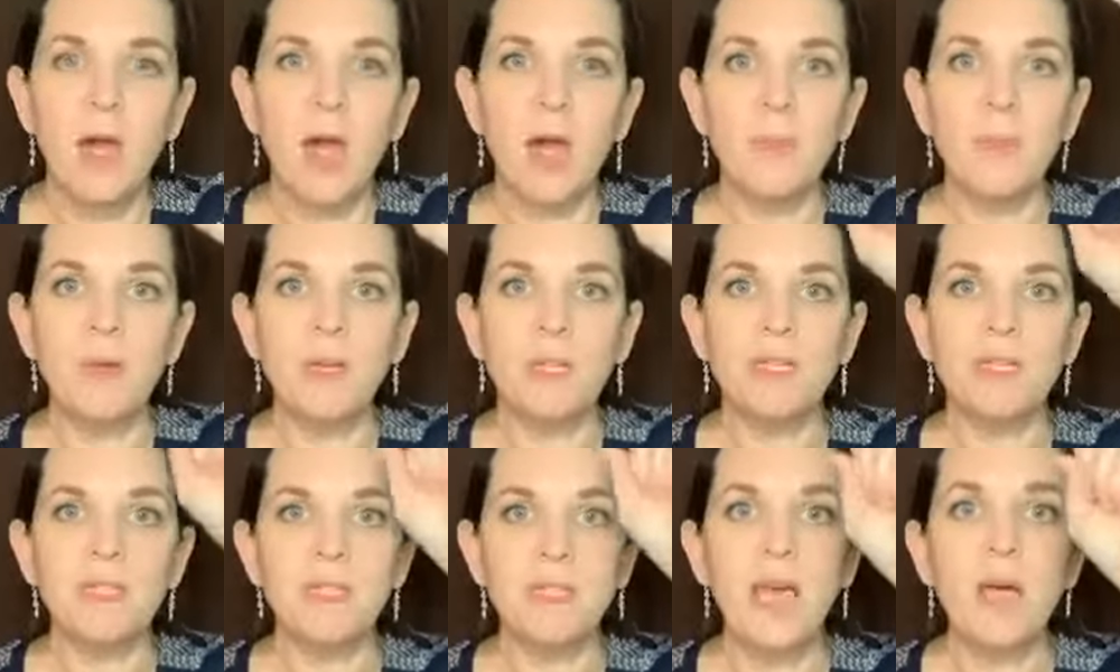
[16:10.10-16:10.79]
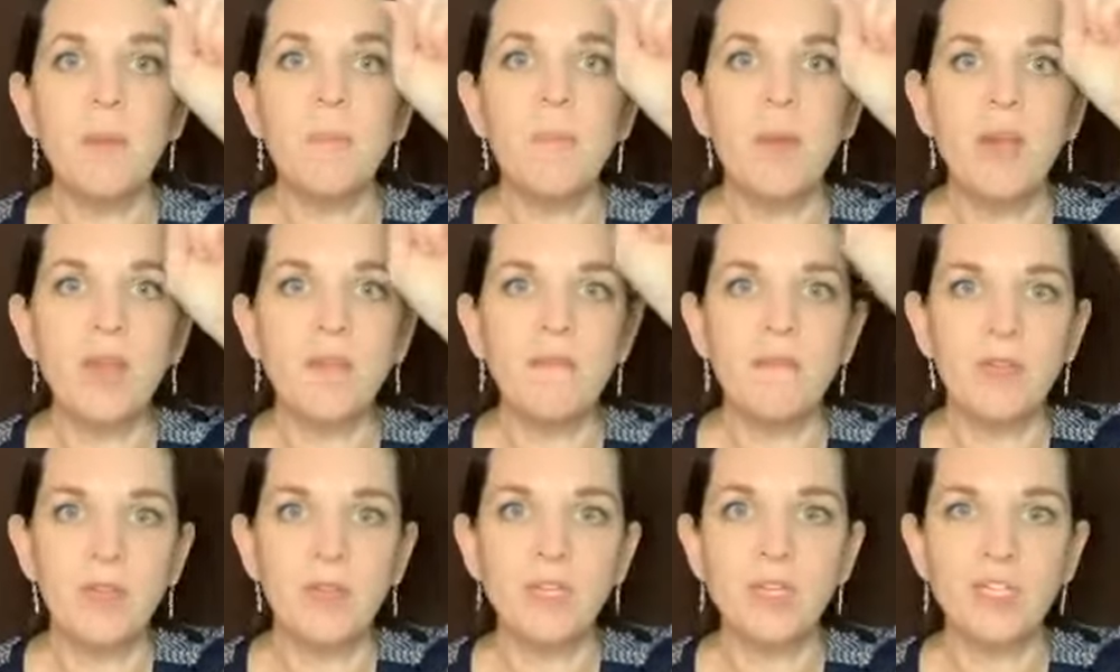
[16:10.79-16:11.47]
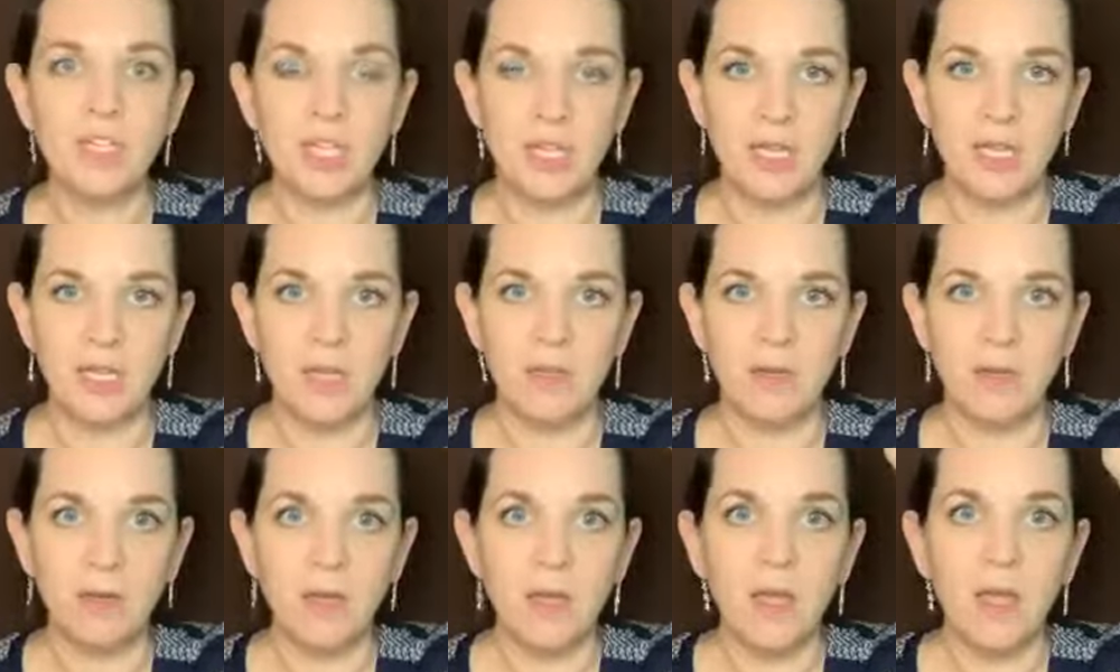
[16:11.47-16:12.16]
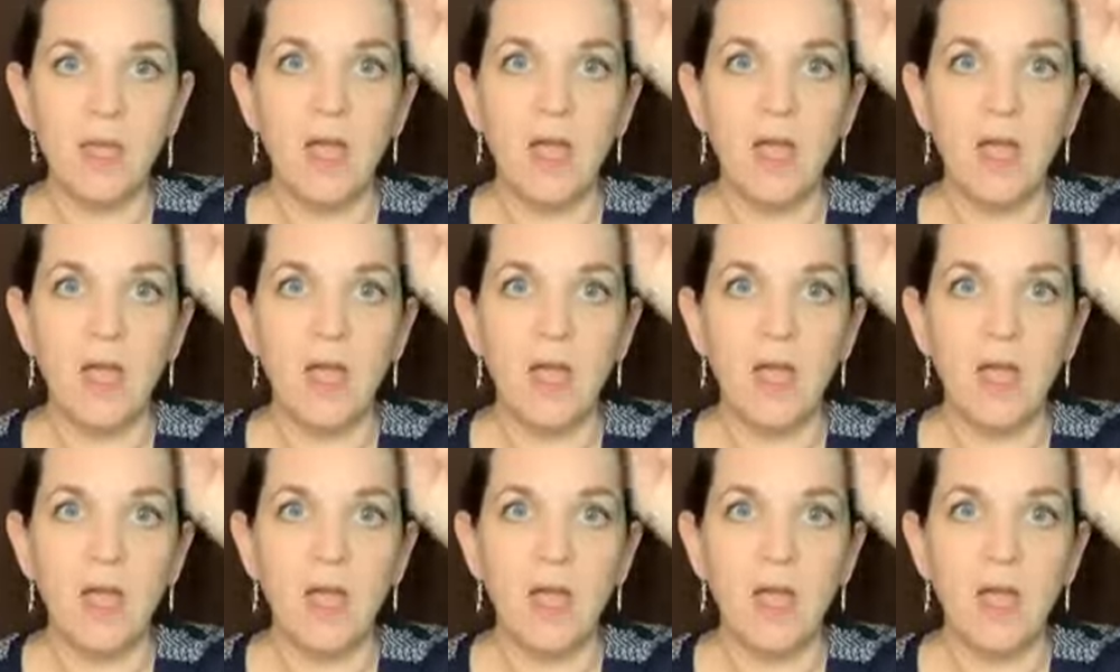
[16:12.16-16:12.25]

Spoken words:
I'm going to set my vision.